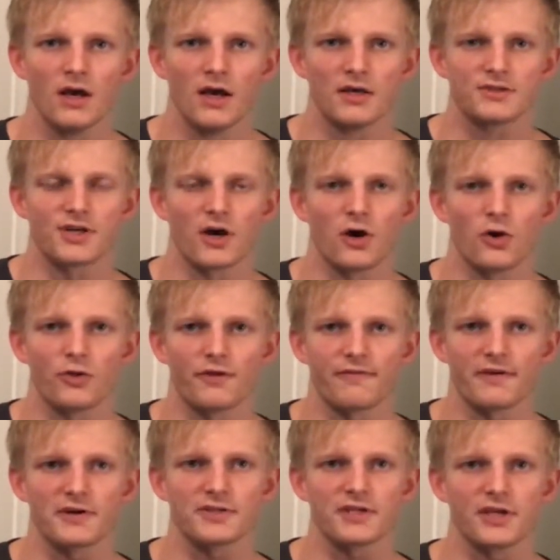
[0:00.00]
So the
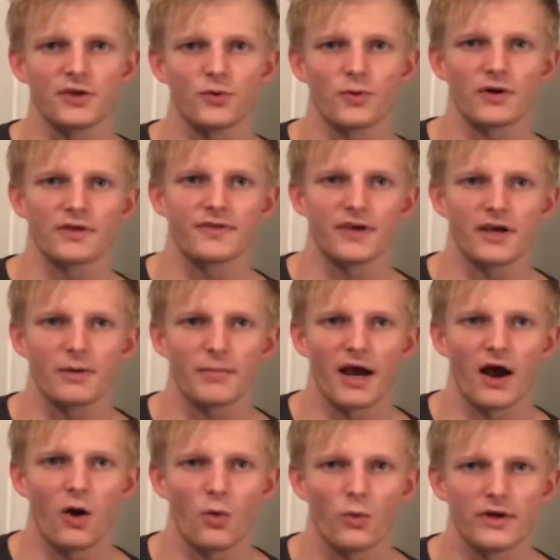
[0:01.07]
first thing you want to think
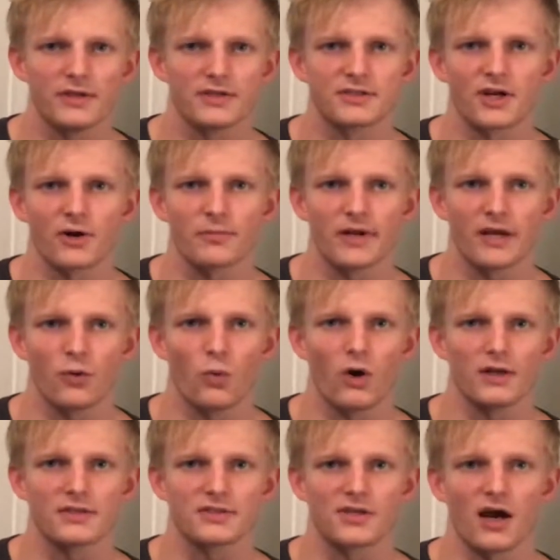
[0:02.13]
about when determining
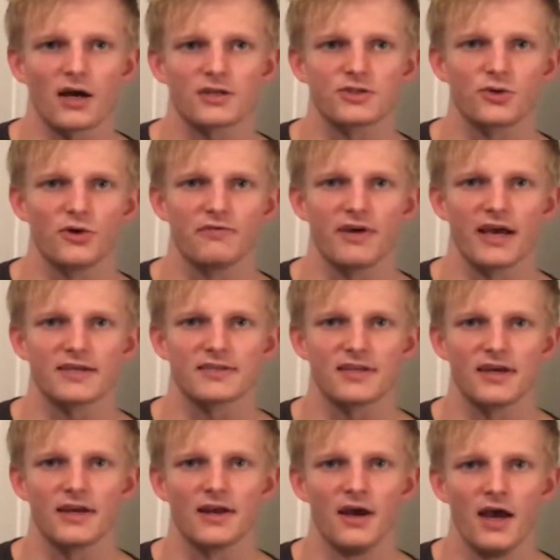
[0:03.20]
what stocks to invest
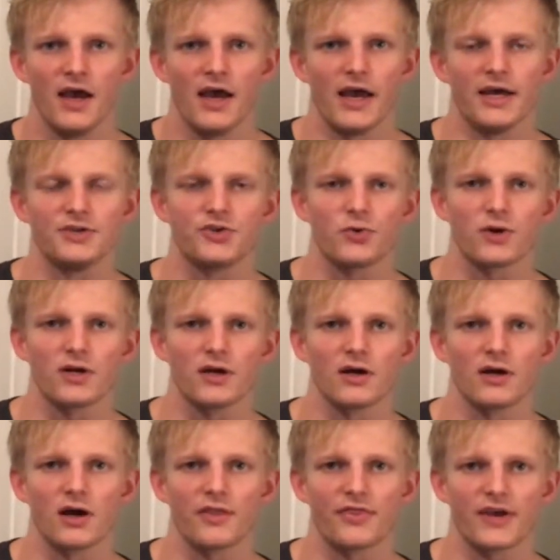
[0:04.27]
in is you want
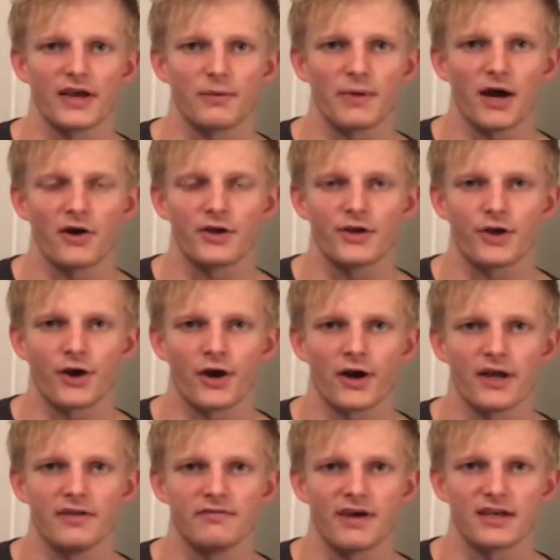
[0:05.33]
to think about your
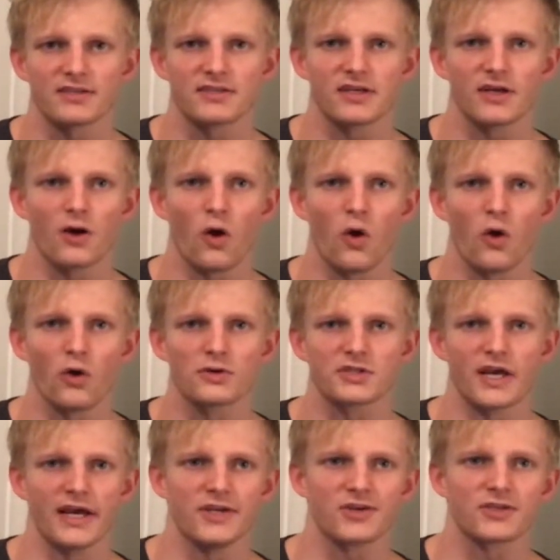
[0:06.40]
investing goals
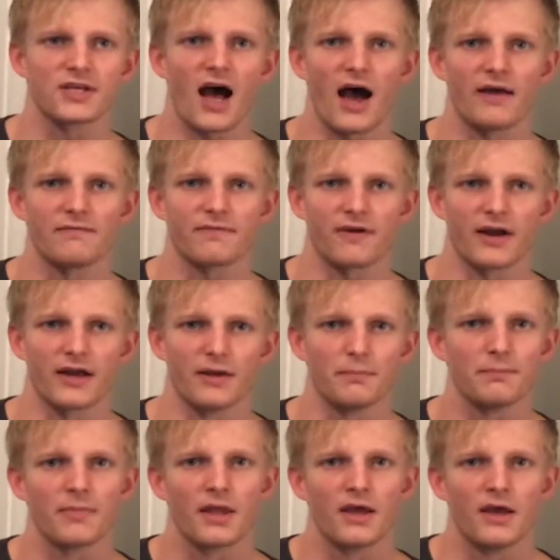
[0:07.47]
and your time frame.
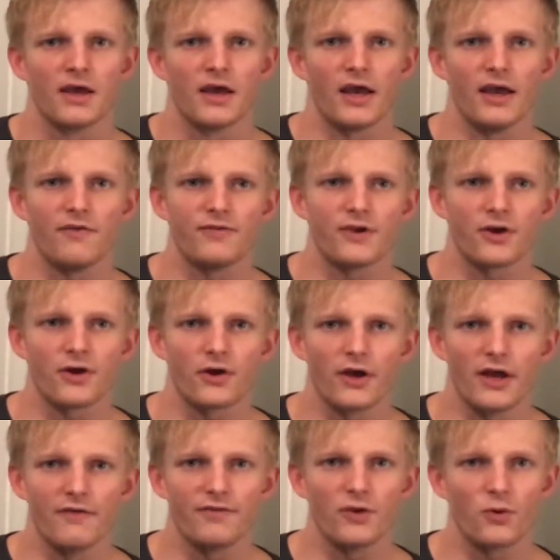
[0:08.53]
If
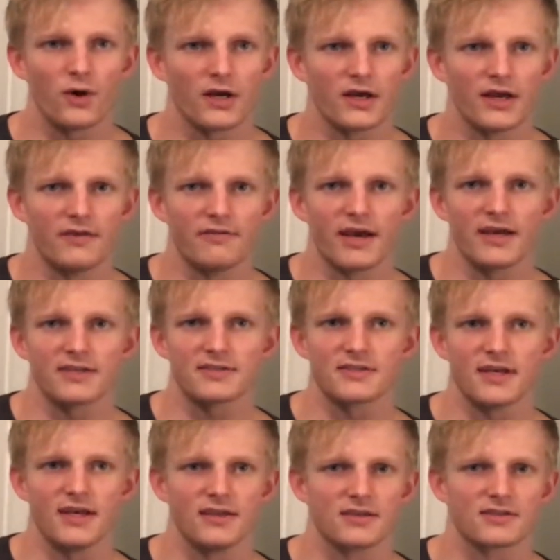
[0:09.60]
you want to invest
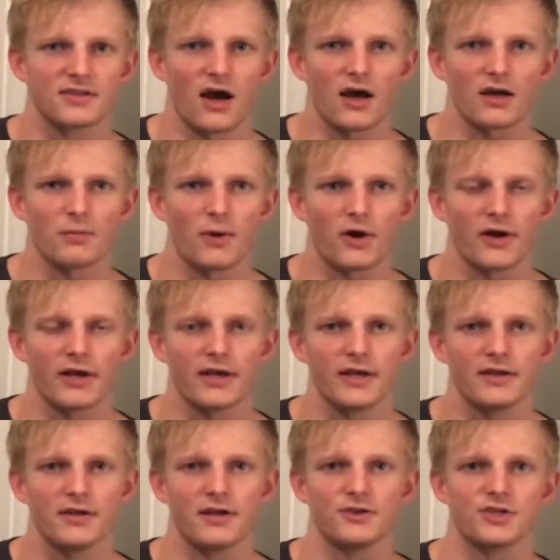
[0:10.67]
in the stock
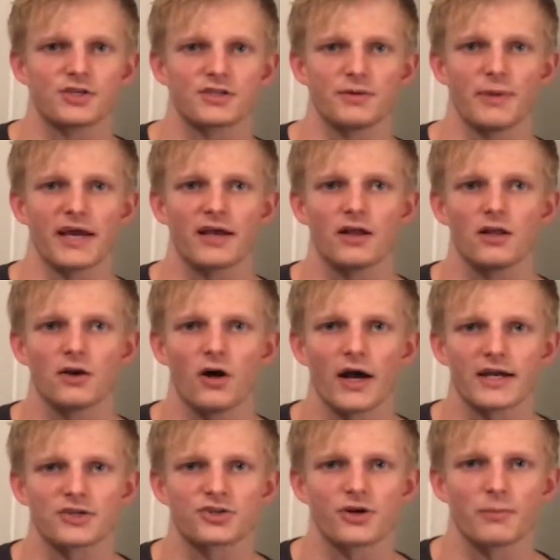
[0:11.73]
market just to make a little
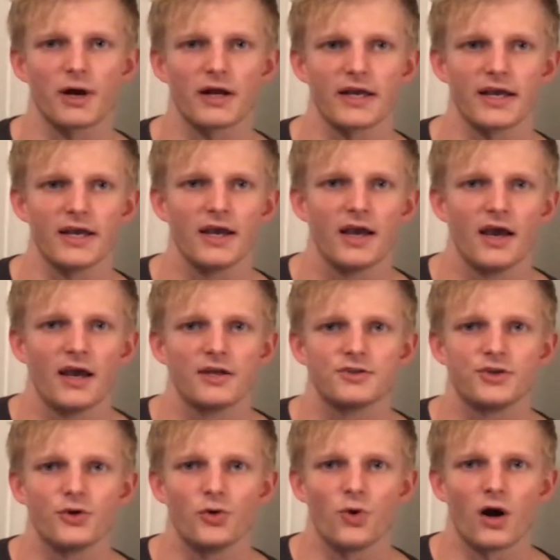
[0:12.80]
extra money
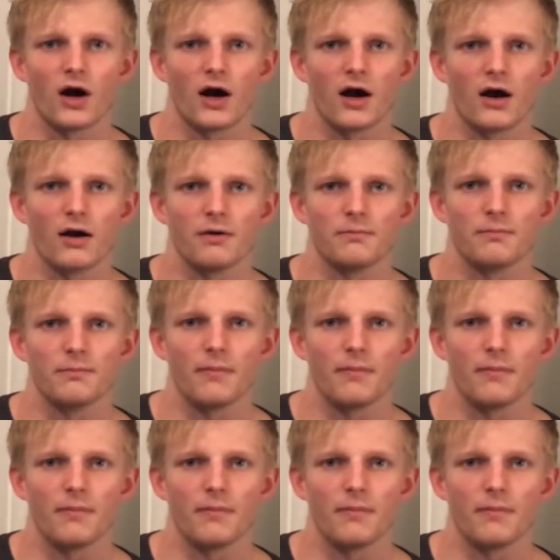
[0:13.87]
to